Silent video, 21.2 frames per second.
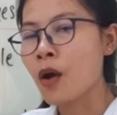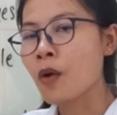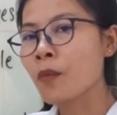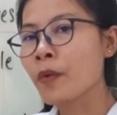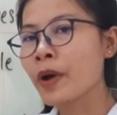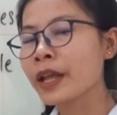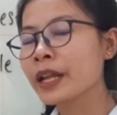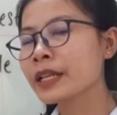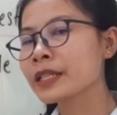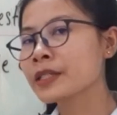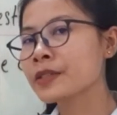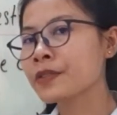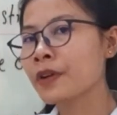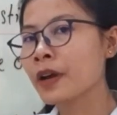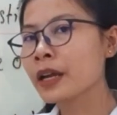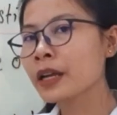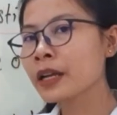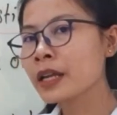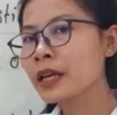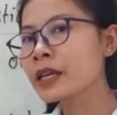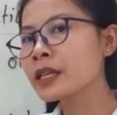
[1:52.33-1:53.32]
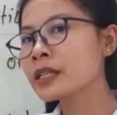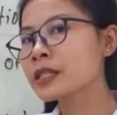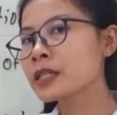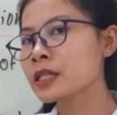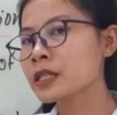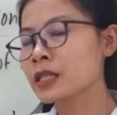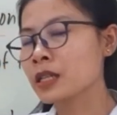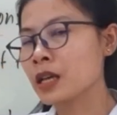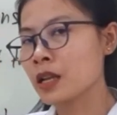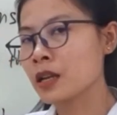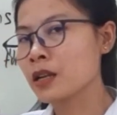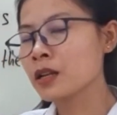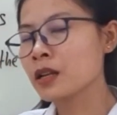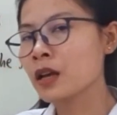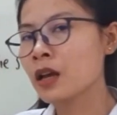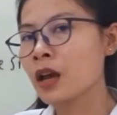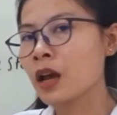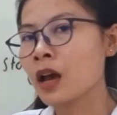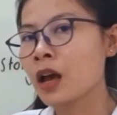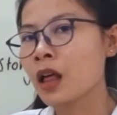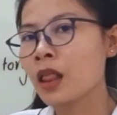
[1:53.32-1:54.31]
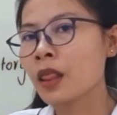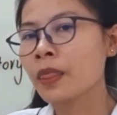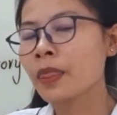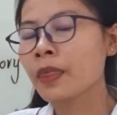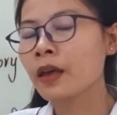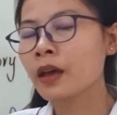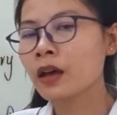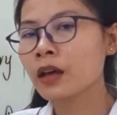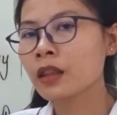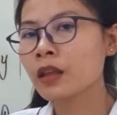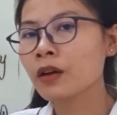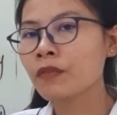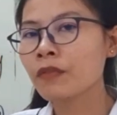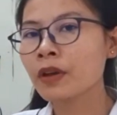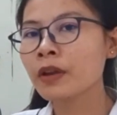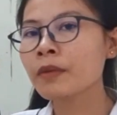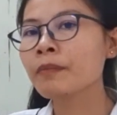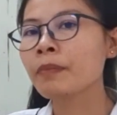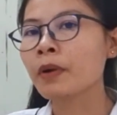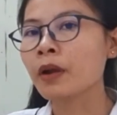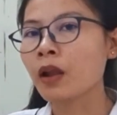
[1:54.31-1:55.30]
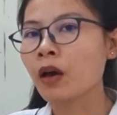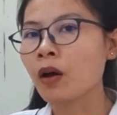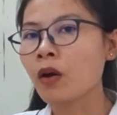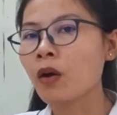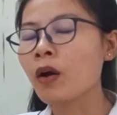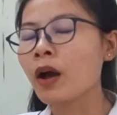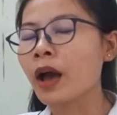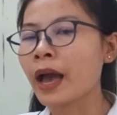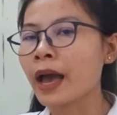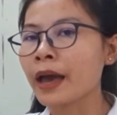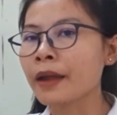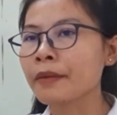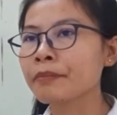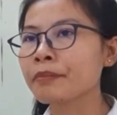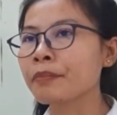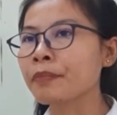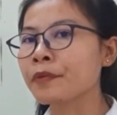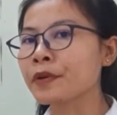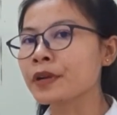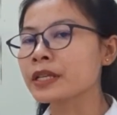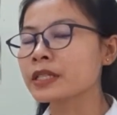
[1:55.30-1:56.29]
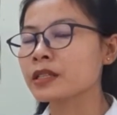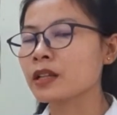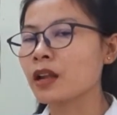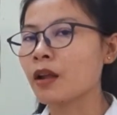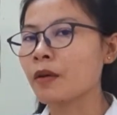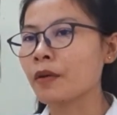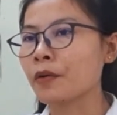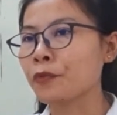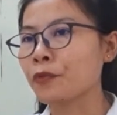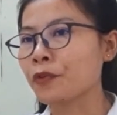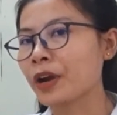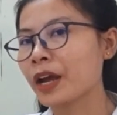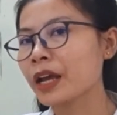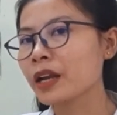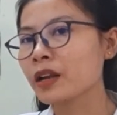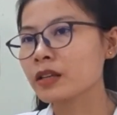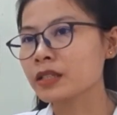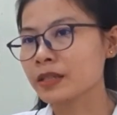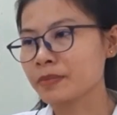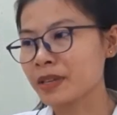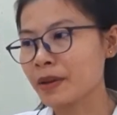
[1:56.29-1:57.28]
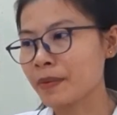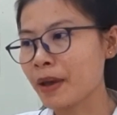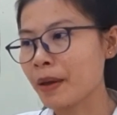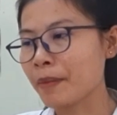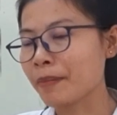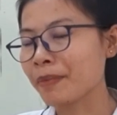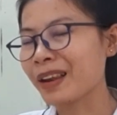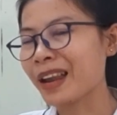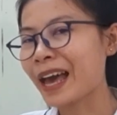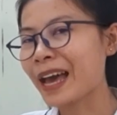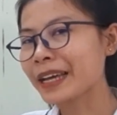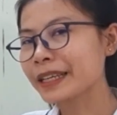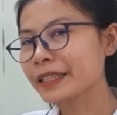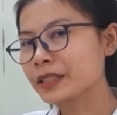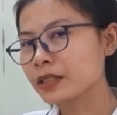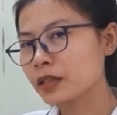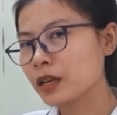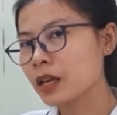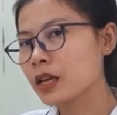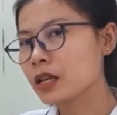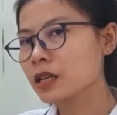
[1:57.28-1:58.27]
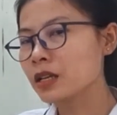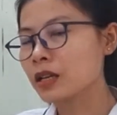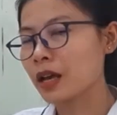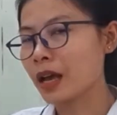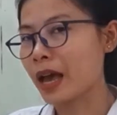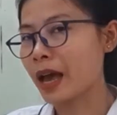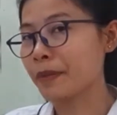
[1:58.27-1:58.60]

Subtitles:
When it's rainy season, the wind blow and brings a lot of rain, or sometimes have lightning,